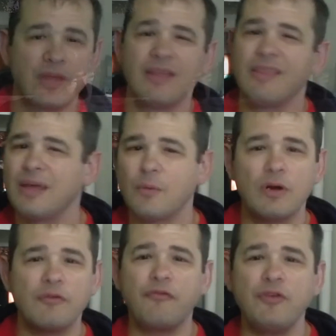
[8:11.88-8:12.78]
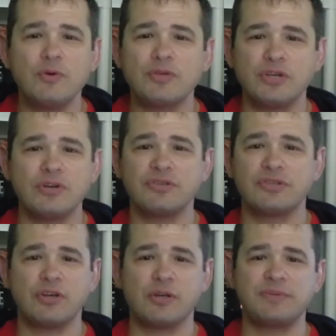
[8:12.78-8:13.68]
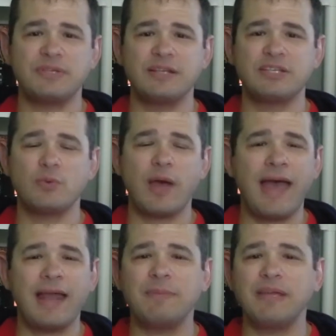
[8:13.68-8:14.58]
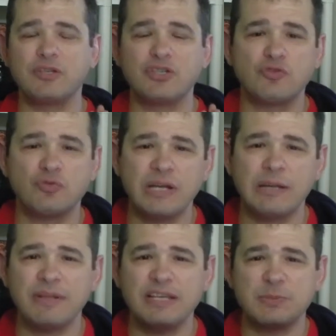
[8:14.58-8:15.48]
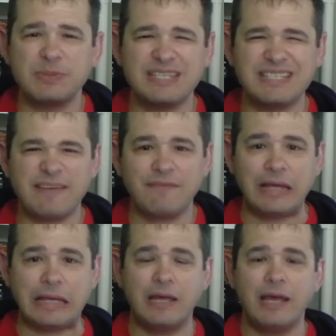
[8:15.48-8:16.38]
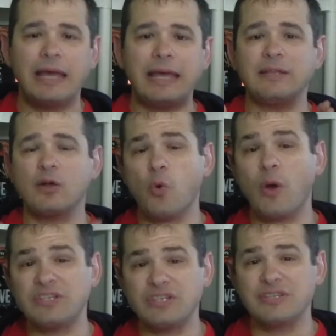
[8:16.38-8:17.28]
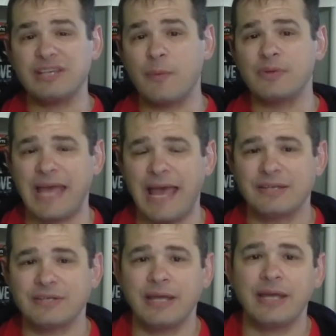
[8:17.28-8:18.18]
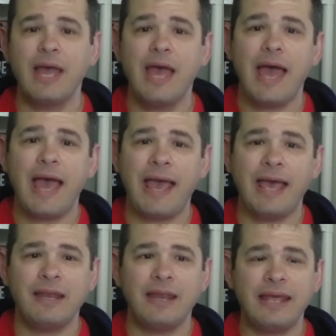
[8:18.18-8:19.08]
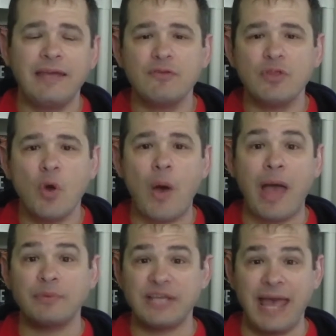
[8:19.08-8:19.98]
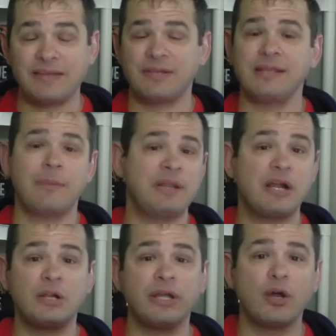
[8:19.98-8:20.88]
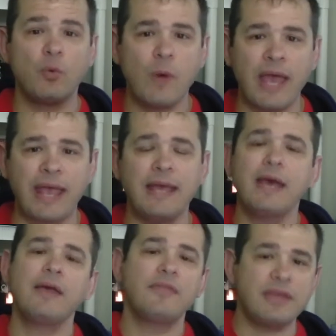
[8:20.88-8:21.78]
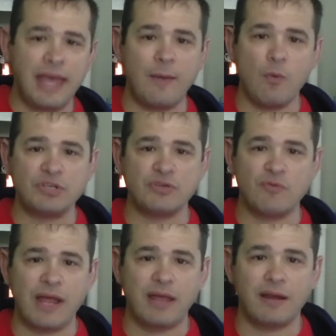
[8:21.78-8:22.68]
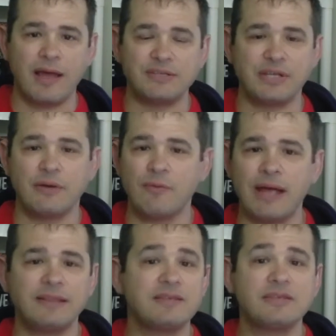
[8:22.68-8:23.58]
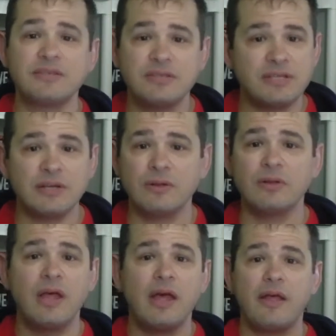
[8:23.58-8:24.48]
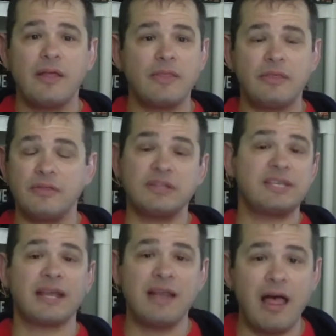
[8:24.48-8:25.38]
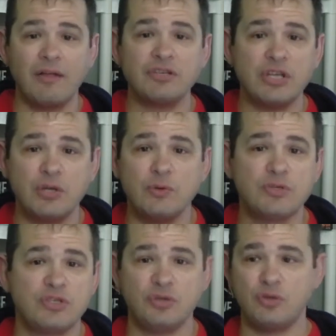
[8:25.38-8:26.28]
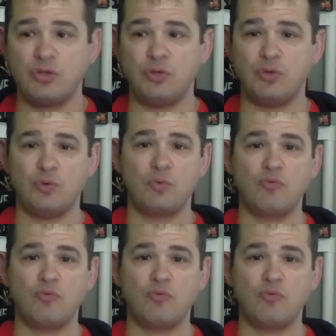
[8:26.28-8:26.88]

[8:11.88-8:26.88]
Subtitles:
There were a few certain circumstances where I had to be extremely specific in the questions I was asking, and even though I was asking them in a clear way, the game wasn't recognizing it, right? This is still the technology used to